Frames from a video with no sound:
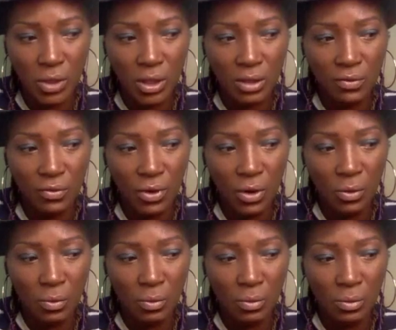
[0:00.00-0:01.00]

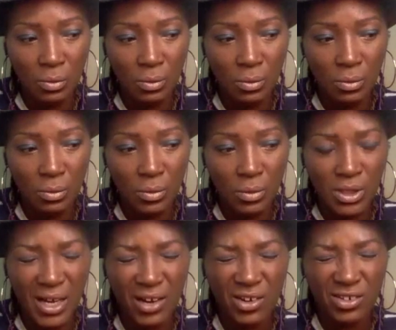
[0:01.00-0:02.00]
from,
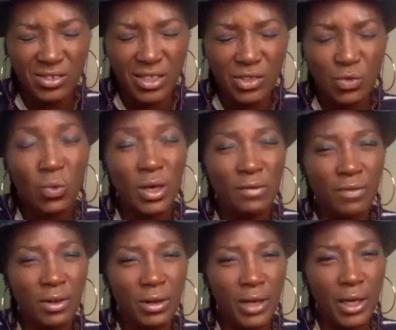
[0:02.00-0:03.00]
that's one of
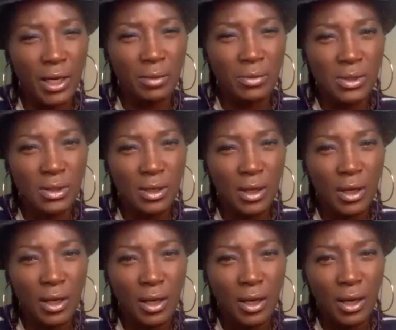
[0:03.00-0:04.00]
their names.
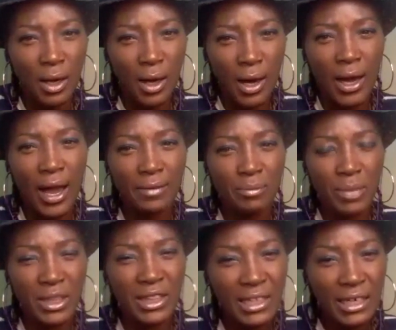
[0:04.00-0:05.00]
I
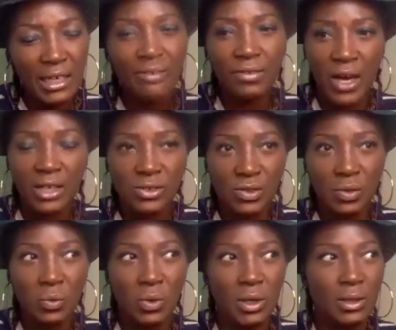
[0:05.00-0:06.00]
believe that's
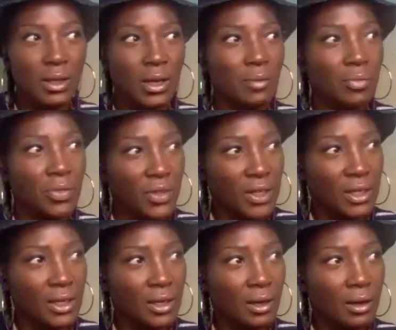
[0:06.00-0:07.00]
the one that I'm
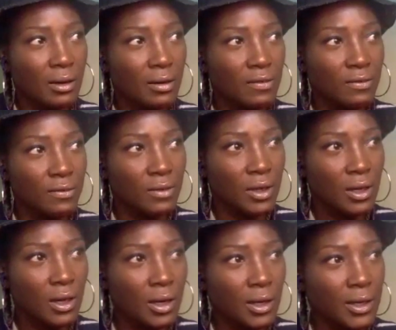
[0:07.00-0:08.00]
thinking of.
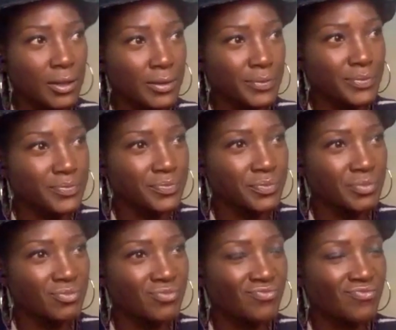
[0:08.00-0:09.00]
Um,
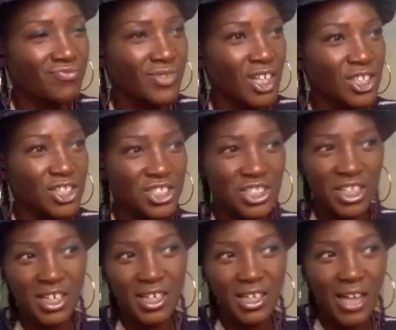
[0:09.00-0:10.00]

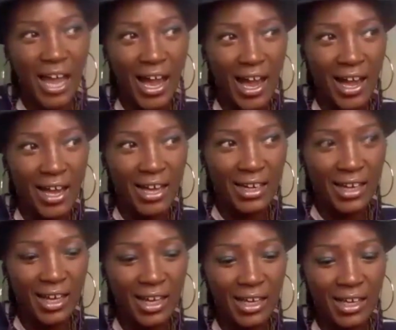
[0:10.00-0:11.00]
she had
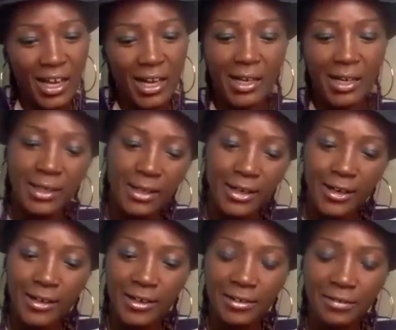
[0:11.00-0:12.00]
a kind
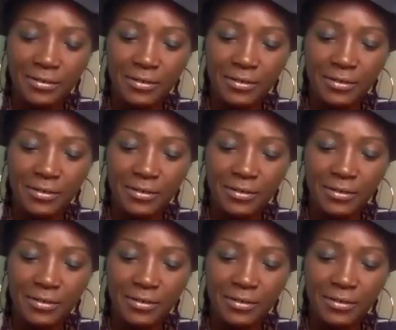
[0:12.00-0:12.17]
of,